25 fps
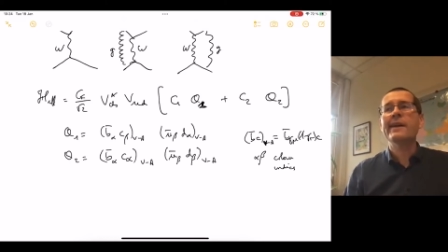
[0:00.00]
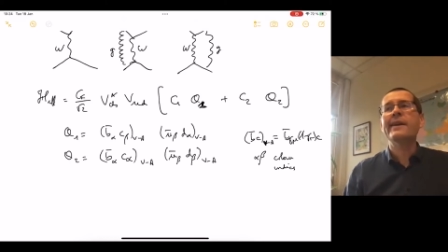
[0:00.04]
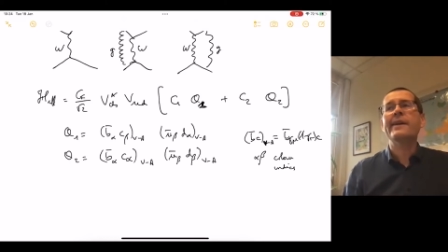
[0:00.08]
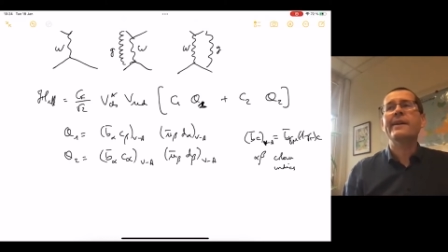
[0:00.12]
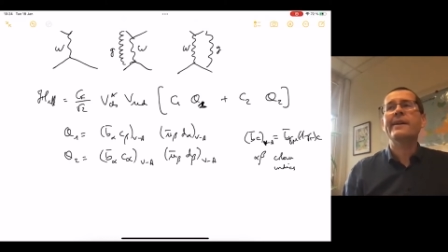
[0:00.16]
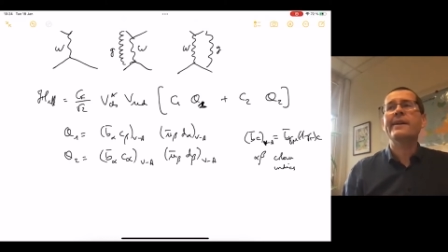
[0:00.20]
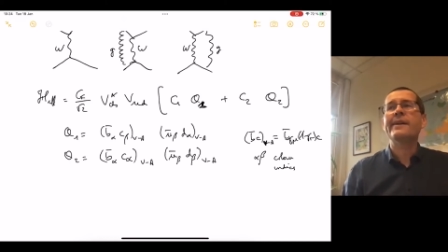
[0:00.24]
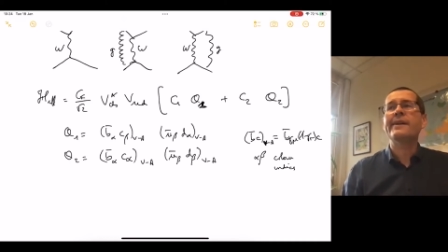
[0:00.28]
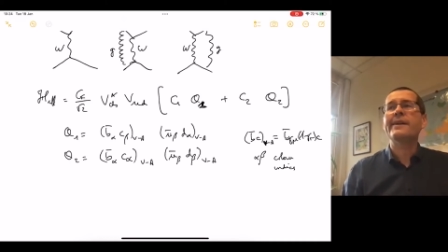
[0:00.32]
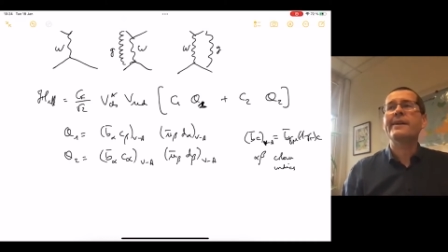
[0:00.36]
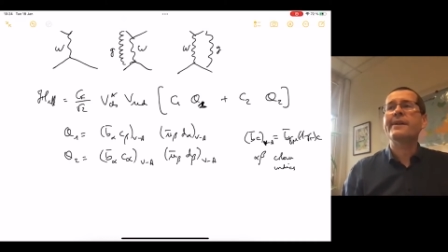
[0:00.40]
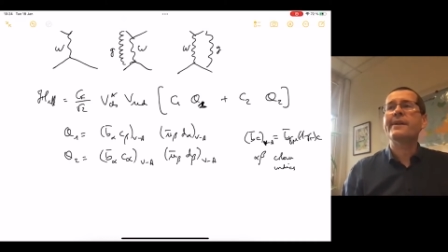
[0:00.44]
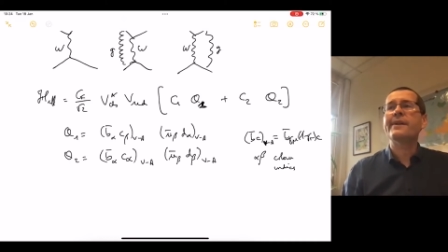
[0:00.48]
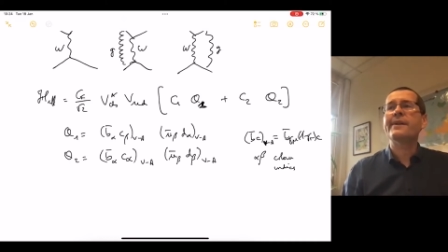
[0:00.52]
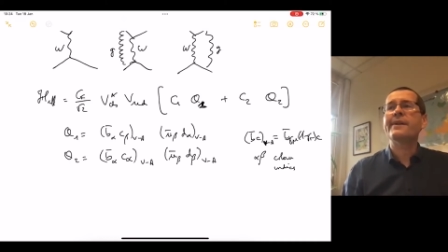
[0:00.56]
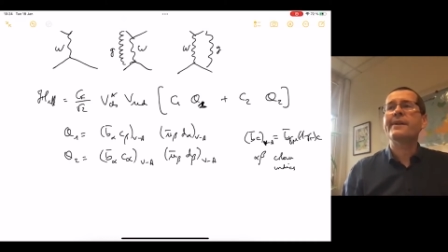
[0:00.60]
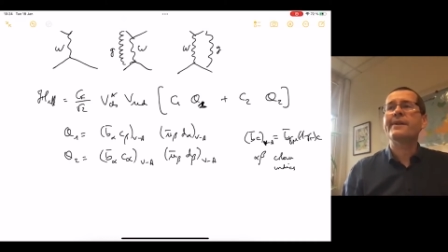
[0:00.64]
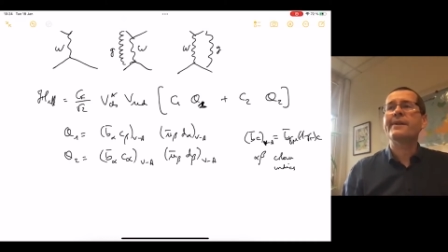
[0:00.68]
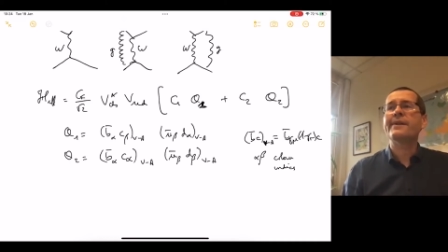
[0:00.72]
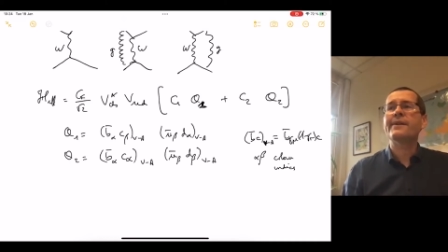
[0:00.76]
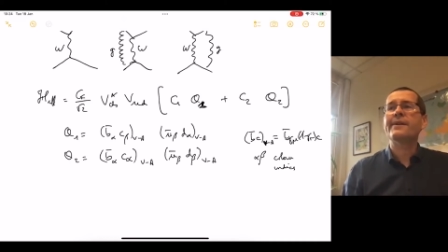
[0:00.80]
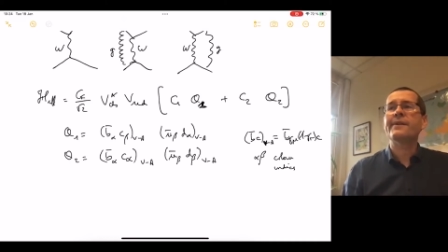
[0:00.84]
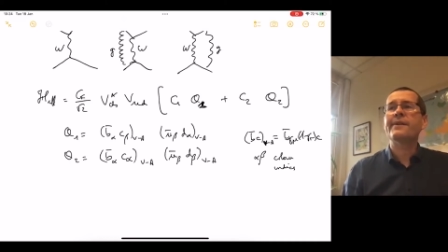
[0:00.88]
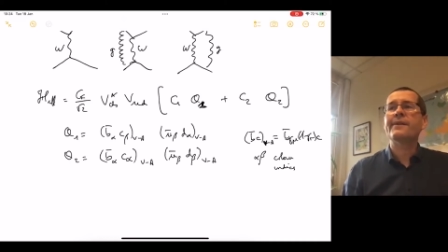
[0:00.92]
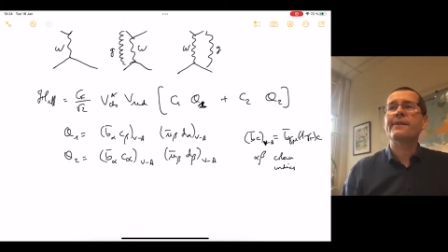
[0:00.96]

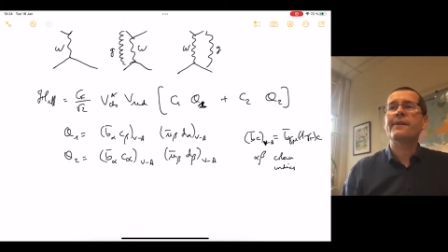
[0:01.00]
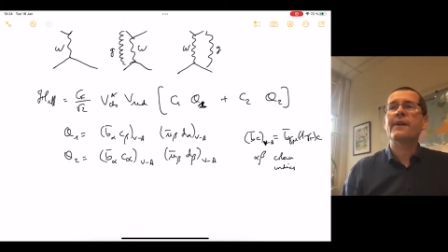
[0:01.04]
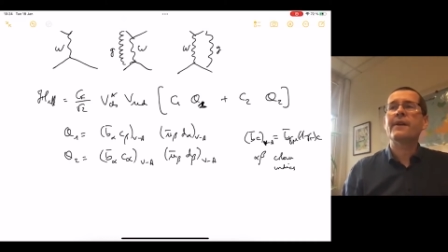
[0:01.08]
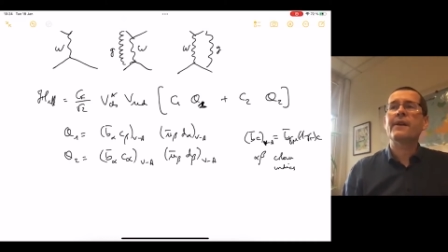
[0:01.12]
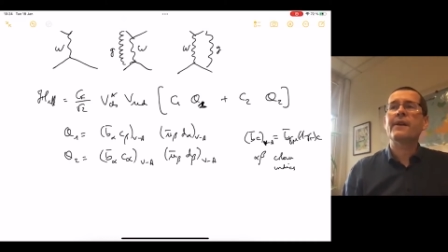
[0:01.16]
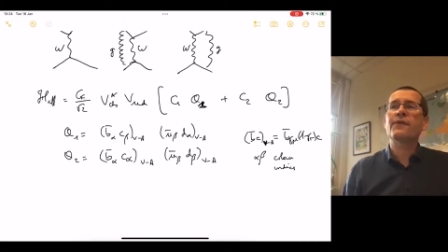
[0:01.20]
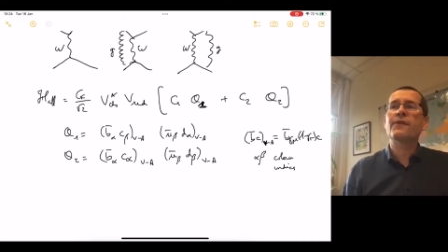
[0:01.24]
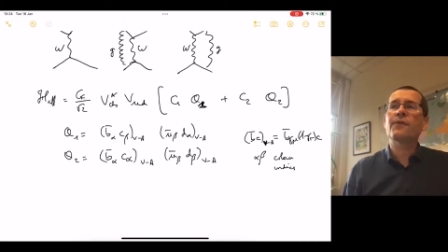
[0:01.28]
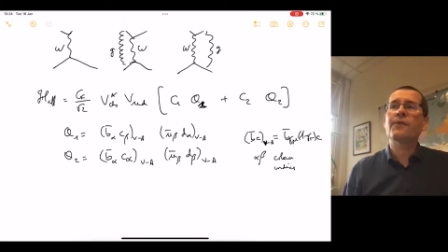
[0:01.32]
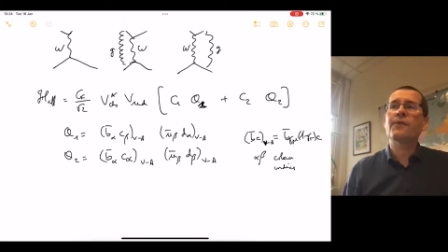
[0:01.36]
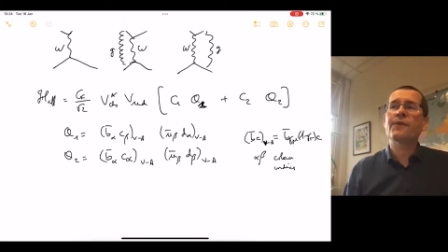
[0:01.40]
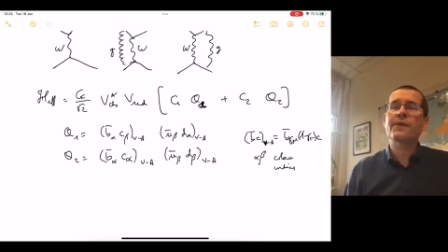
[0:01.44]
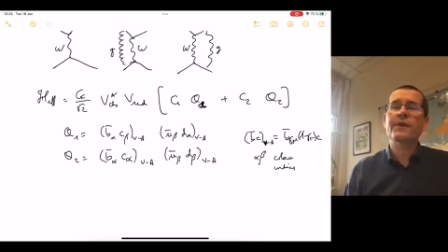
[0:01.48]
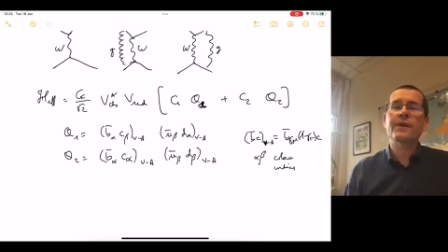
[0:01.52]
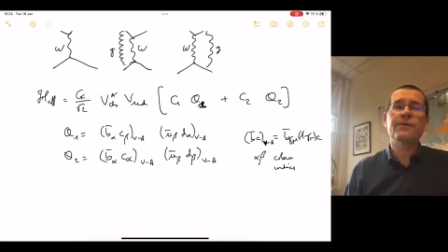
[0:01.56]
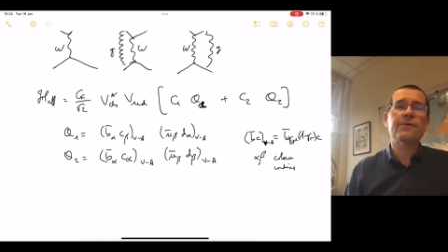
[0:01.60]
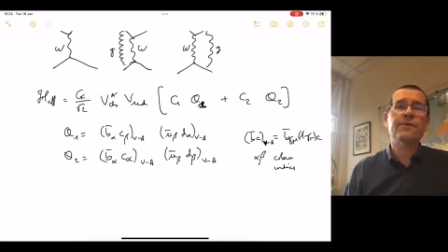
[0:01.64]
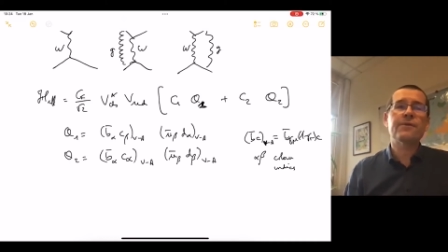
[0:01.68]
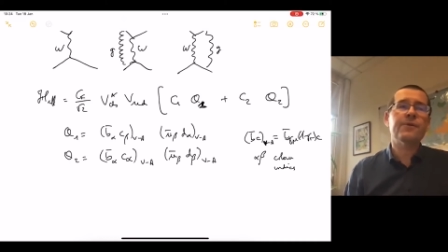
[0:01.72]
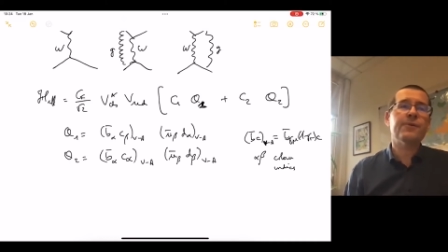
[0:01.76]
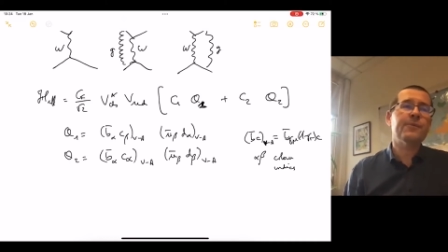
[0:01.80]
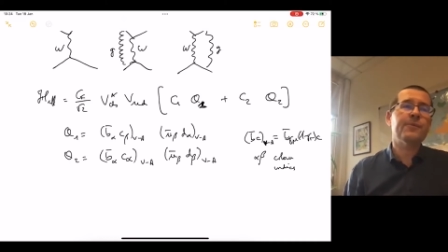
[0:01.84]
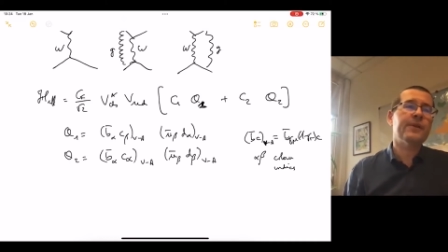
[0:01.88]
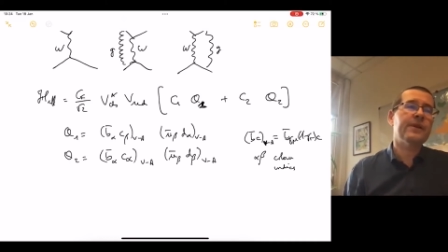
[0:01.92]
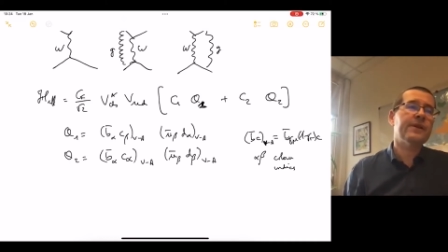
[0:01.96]
SU3
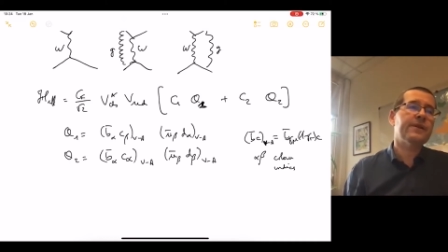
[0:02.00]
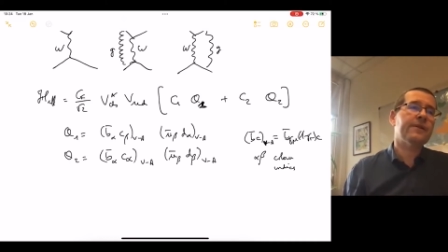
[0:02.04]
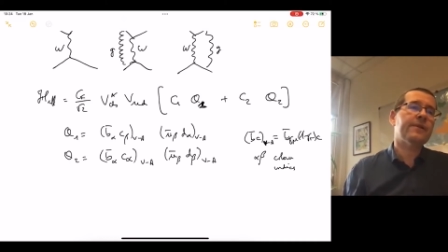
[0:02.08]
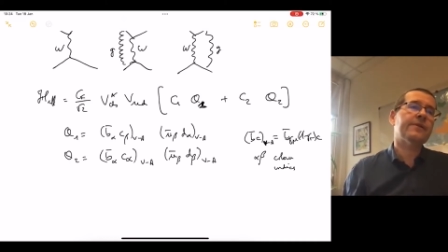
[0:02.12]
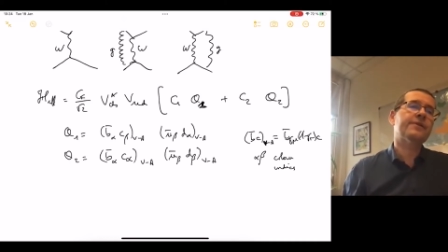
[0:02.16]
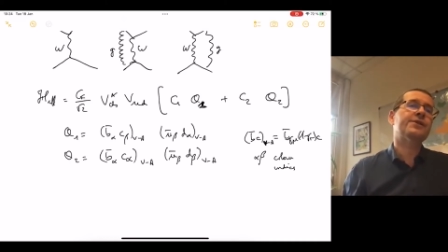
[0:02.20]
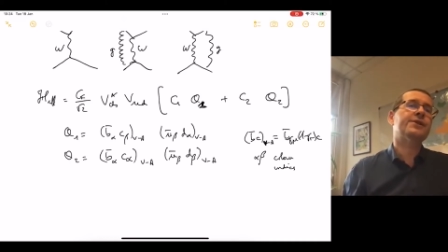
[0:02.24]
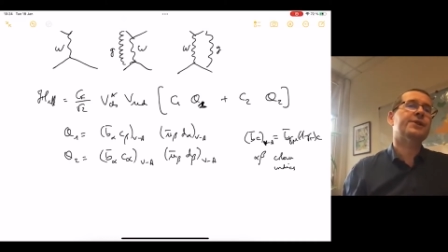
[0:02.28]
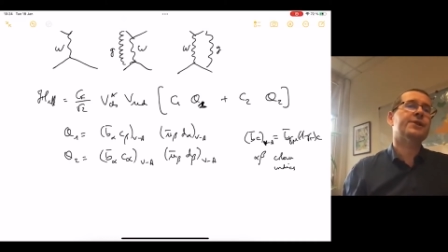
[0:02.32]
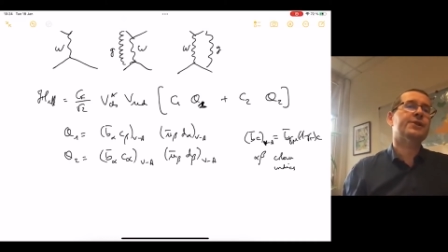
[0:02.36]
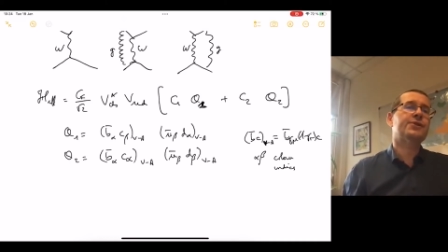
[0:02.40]
group in order